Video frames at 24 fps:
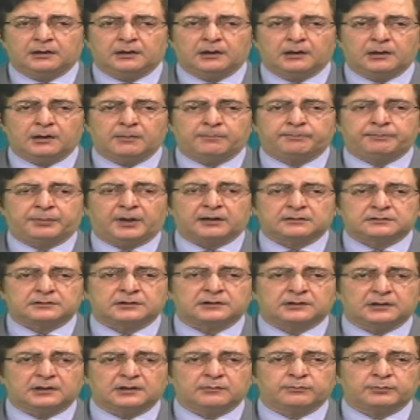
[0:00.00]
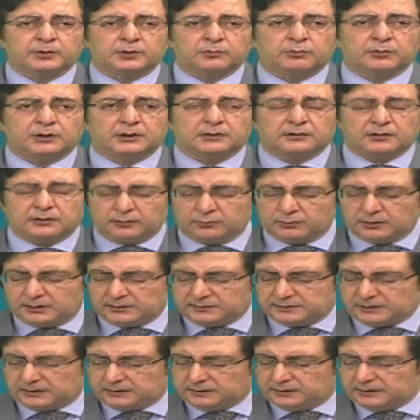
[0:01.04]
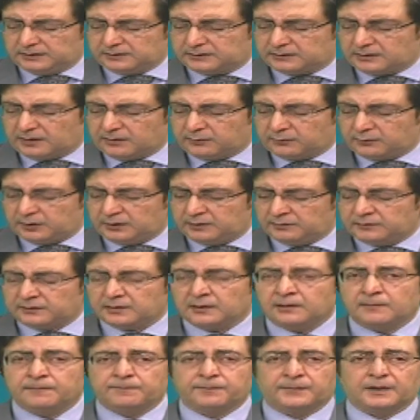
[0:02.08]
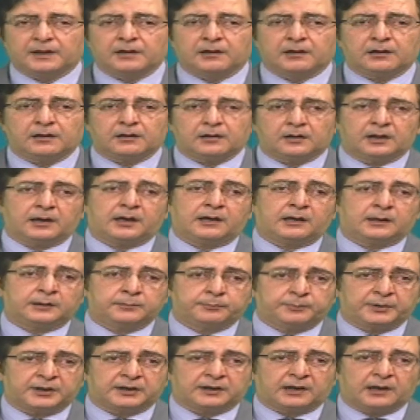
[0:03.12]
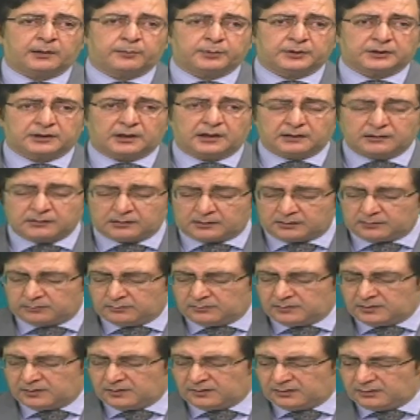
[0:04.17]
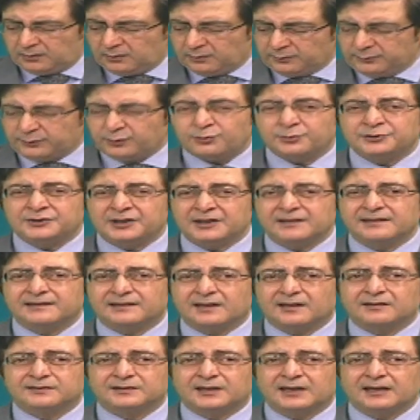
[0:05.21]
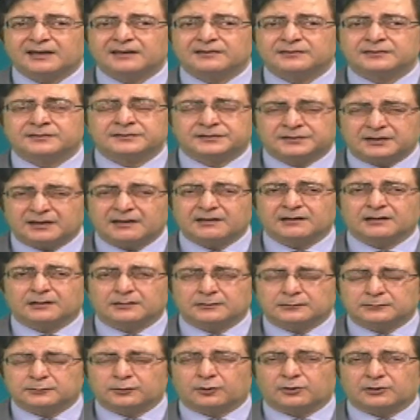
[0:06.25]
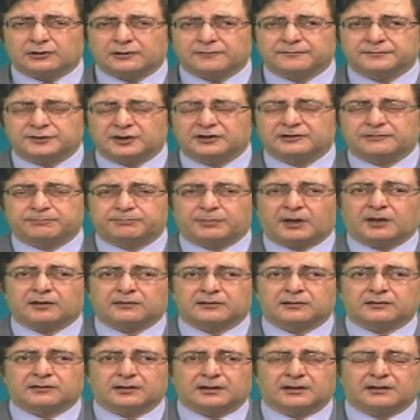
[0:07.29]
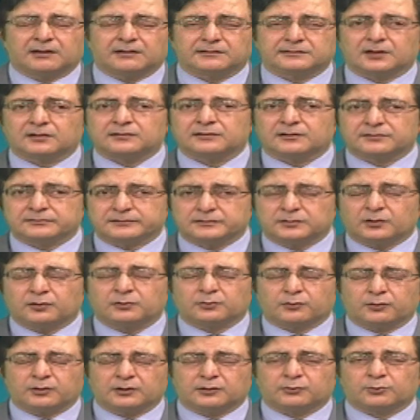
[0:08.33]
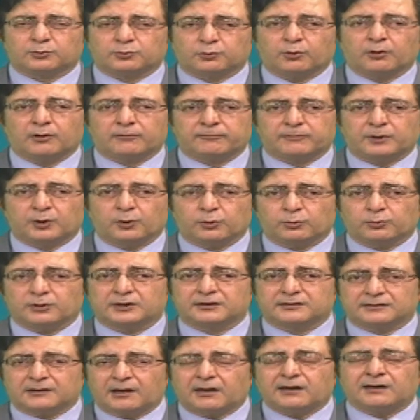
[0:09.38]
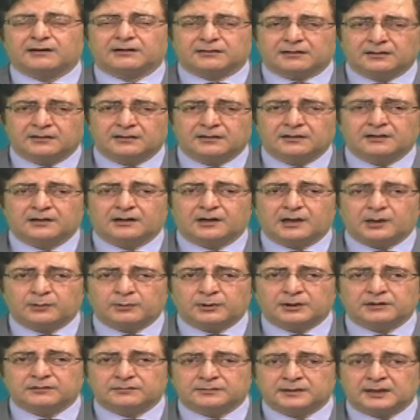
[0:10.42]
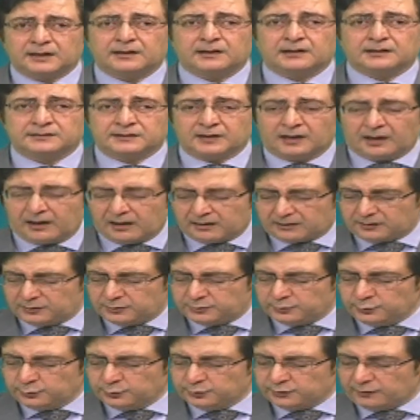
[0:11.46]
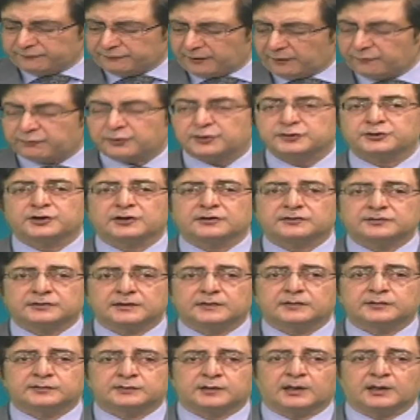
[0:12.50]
parity between the US and these countries and per capita income, you do see that there is still a lot of disparity, and that is not going to go away overnight. I mean, there are issues of efficiency still